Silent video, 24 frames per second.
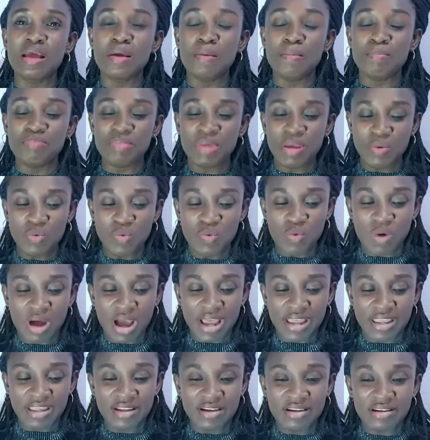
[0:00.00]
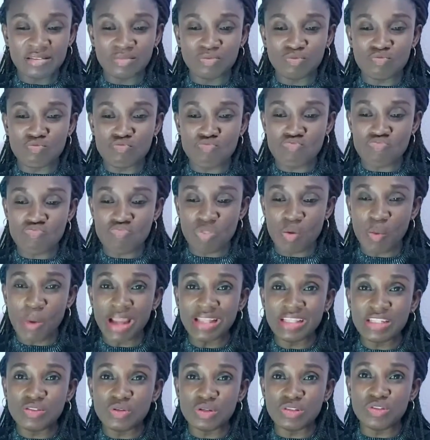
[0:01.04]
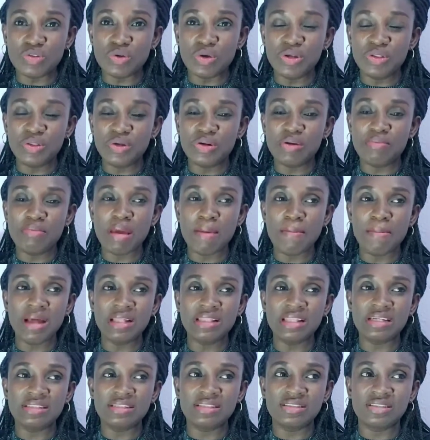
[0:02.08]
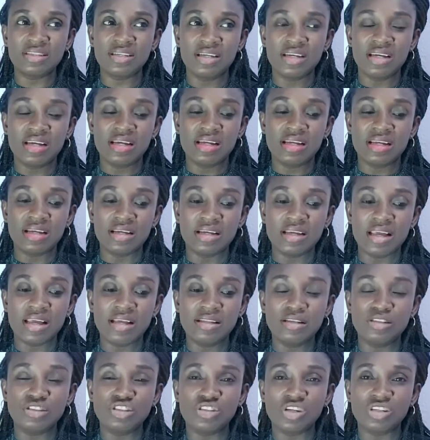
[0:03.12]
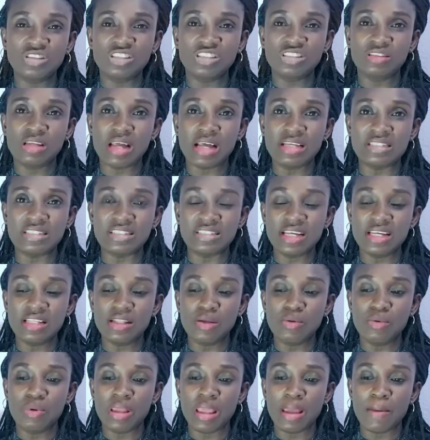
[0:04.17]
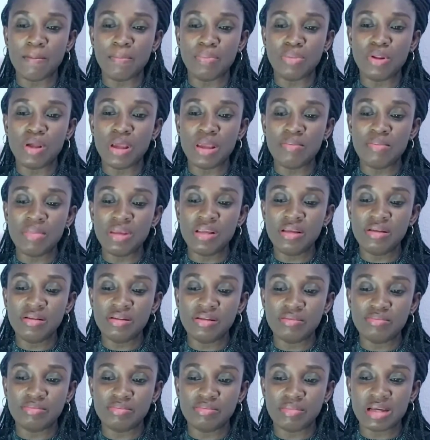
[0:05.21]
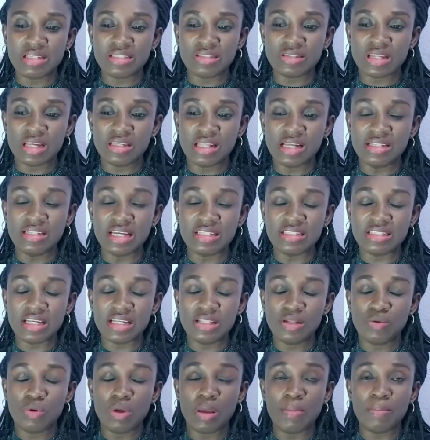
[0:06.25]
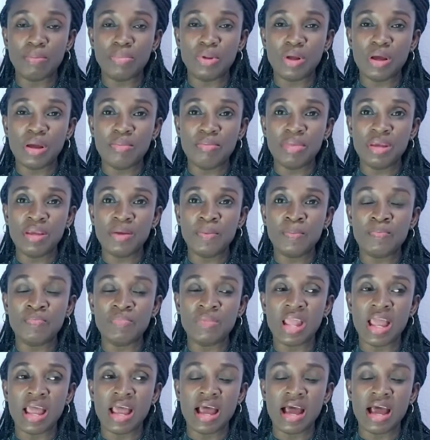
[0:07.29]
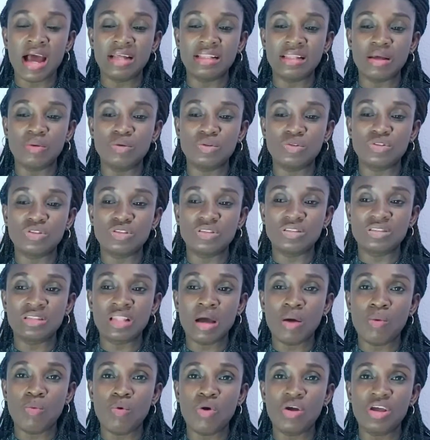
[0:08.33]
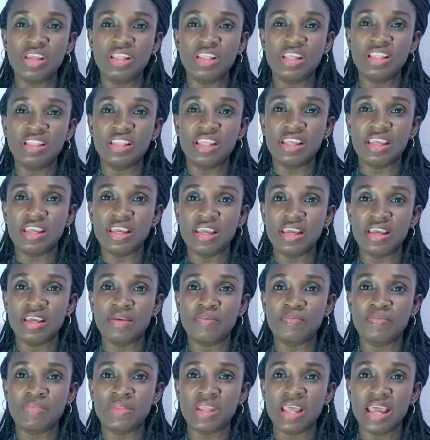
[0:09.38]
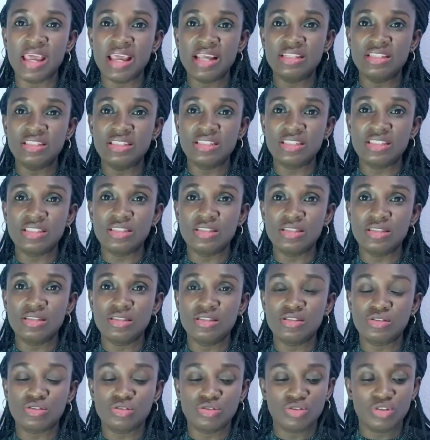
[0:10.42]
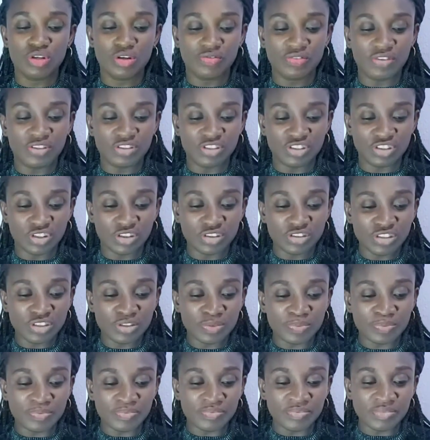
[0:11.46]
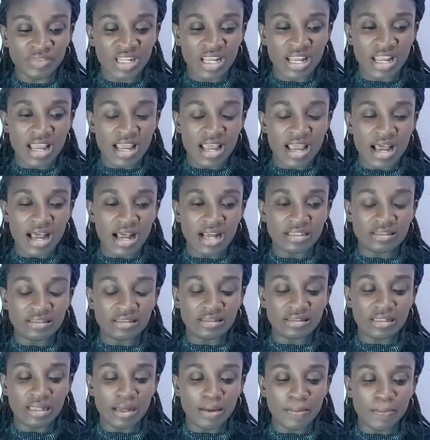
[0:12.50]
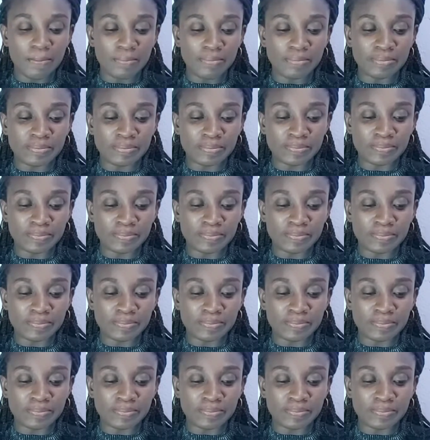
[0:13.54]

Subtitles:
Meanwhile, while this was going on, remember that the church had said they will employ me. Daddy had said they will employ me, and I was now working in the editing studio of the church. And